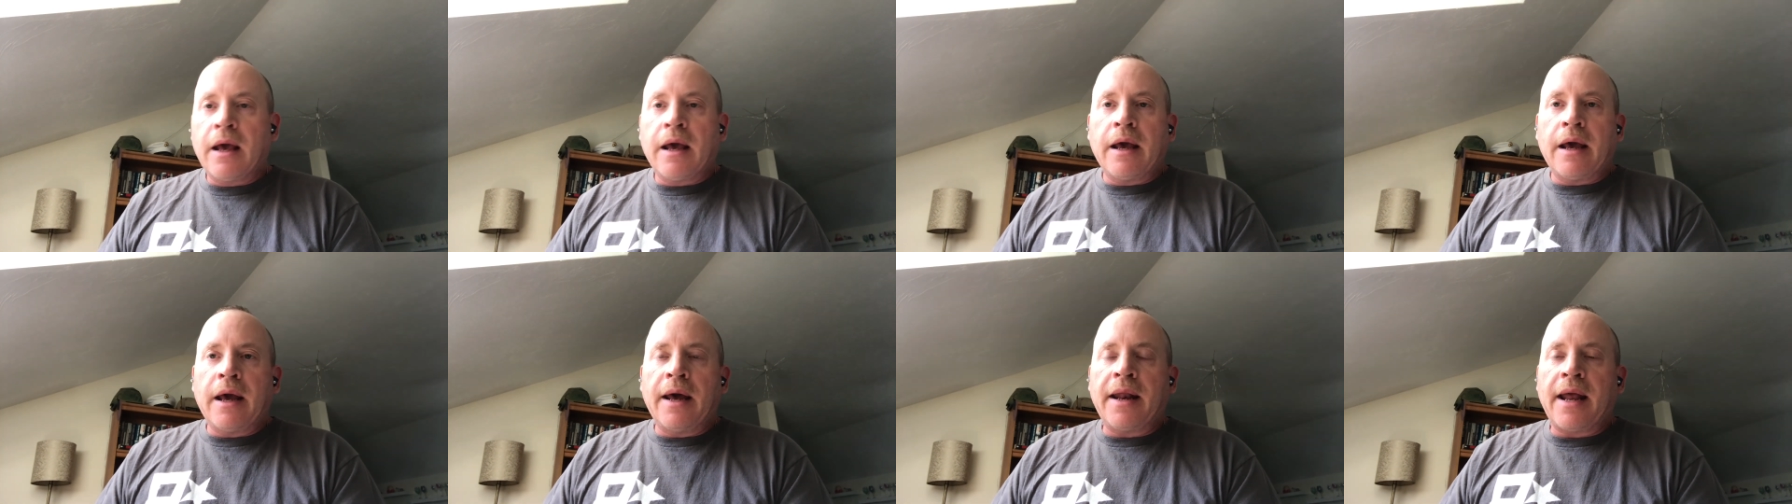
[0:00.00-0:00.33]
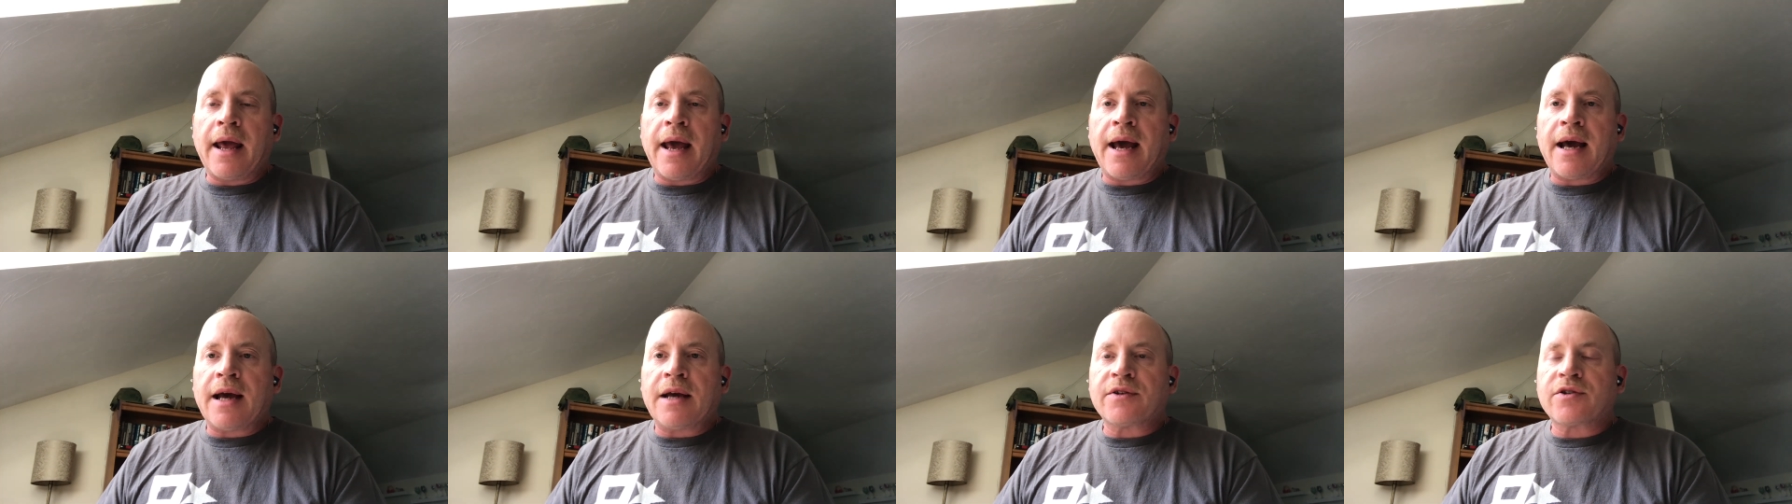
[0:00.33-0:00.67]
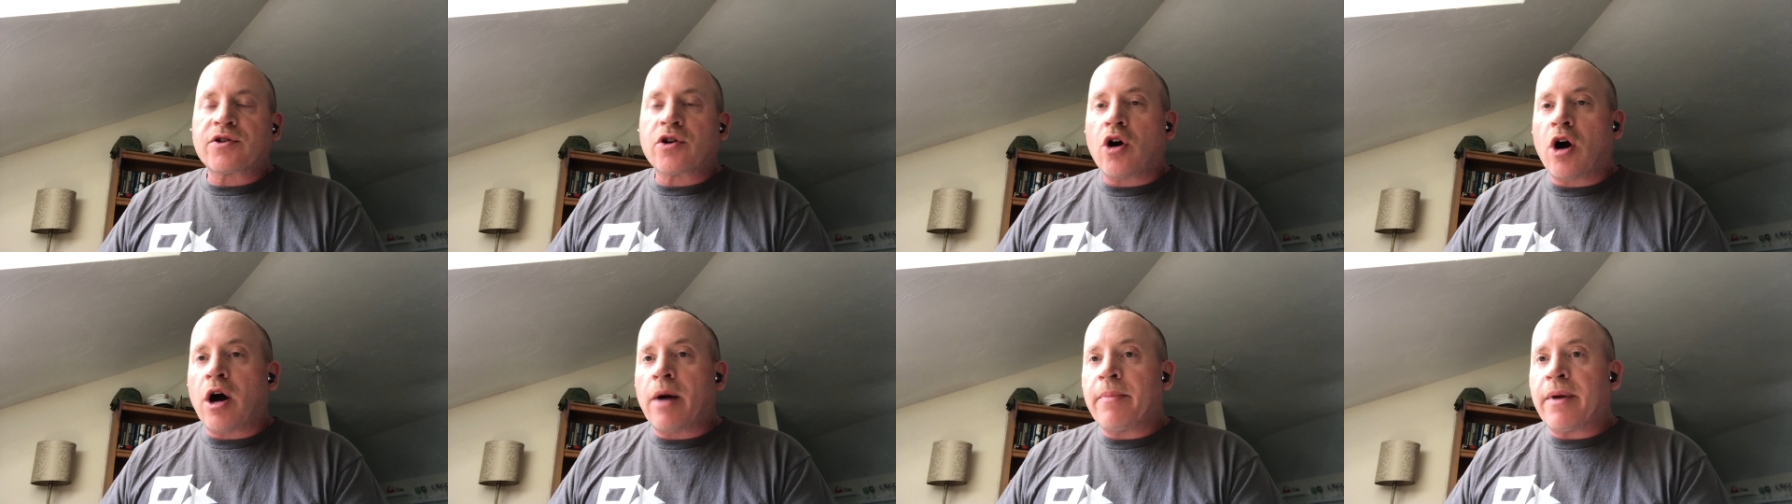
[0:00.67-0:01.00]
It has
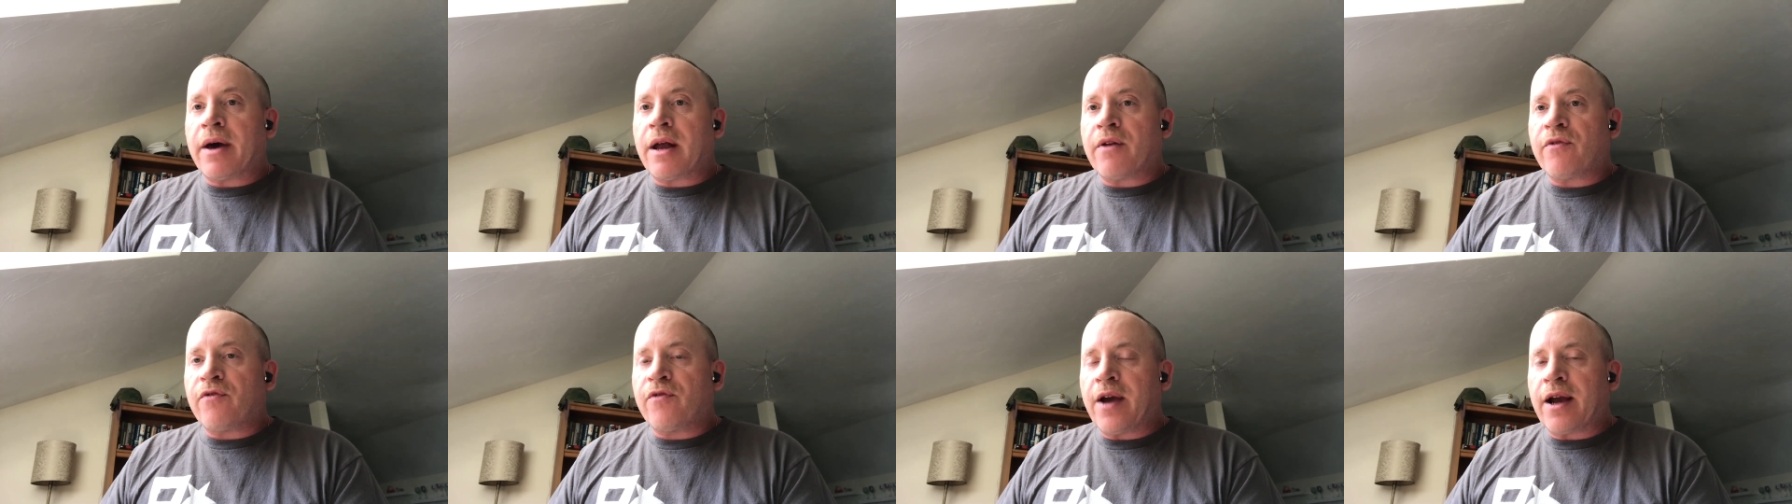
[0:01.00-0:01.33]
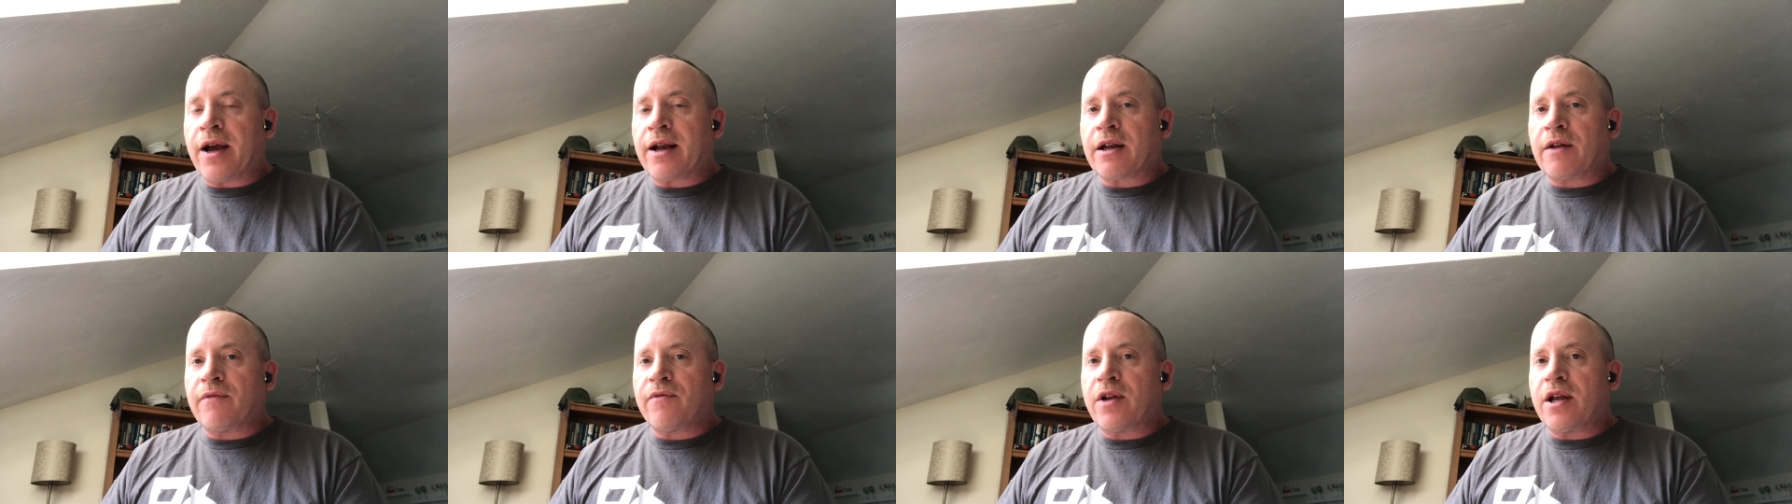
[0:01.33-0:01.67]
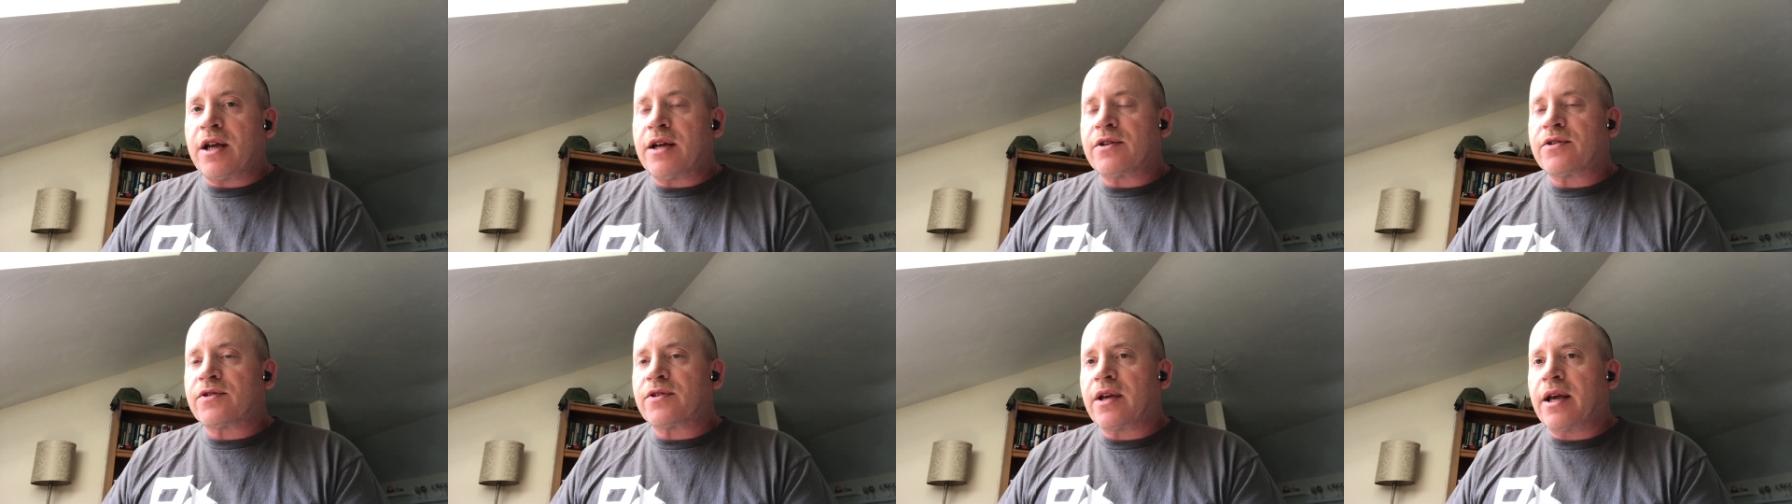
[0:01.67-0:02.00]
combat
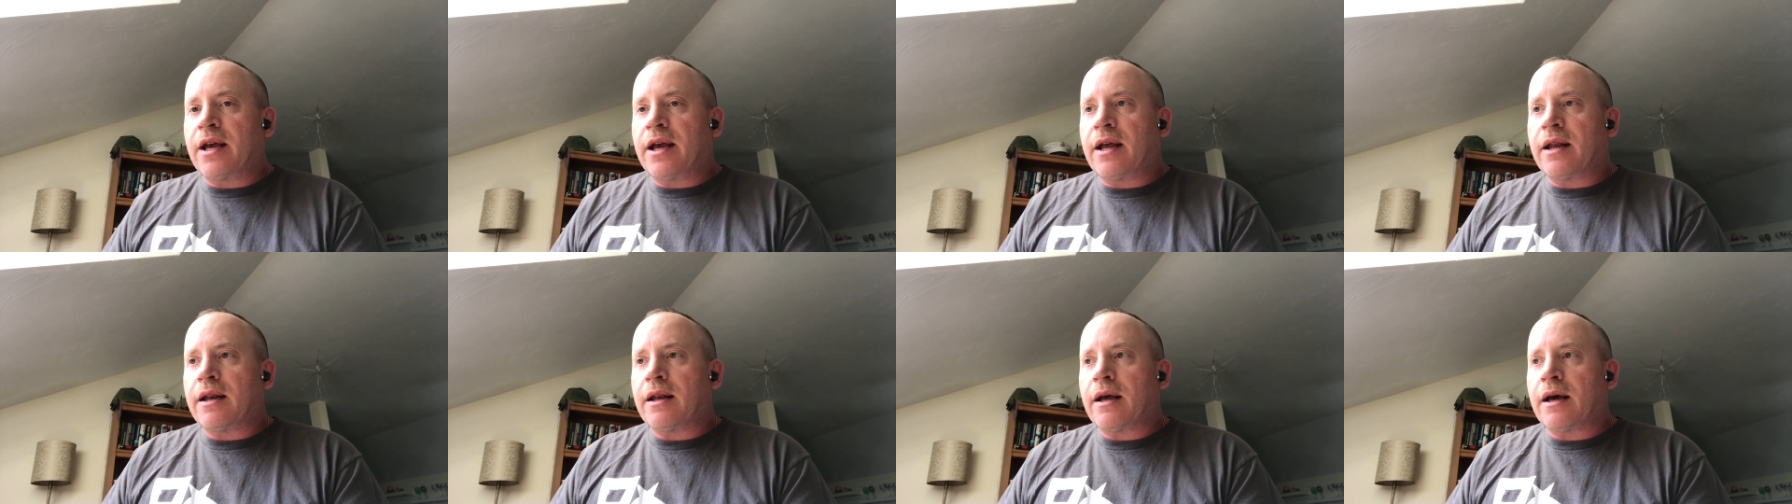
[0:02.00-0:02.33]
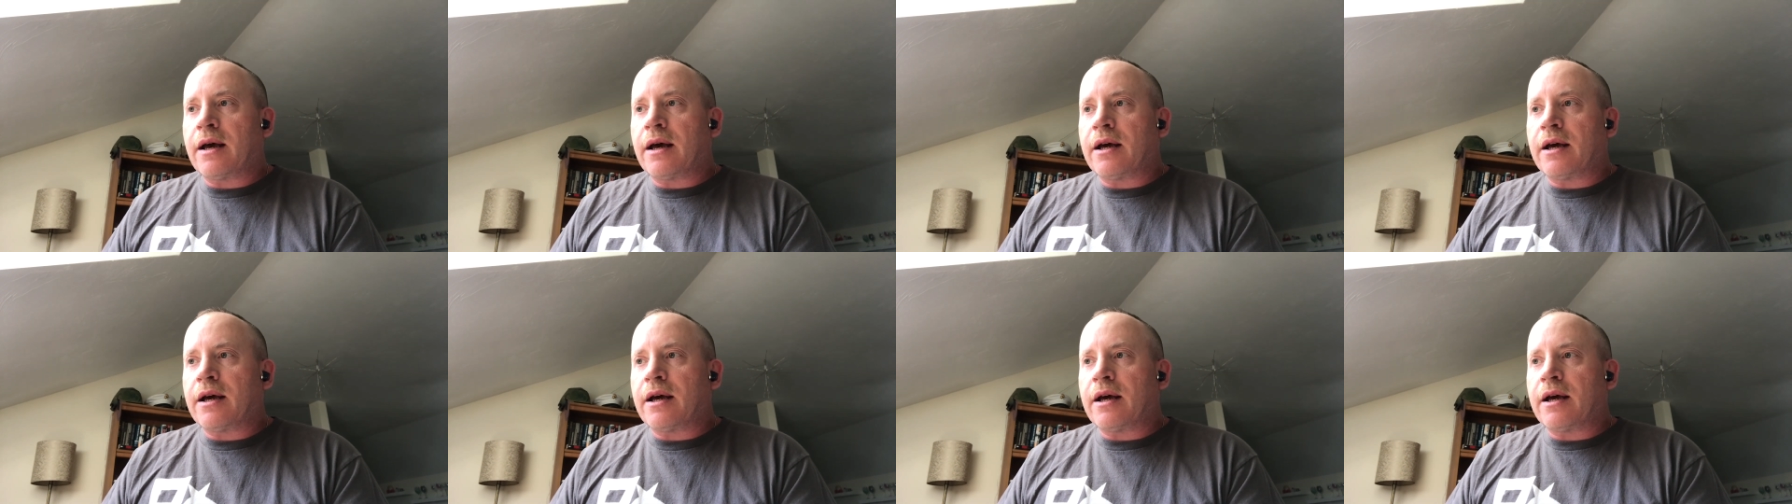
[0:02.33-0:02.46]
effectiveness and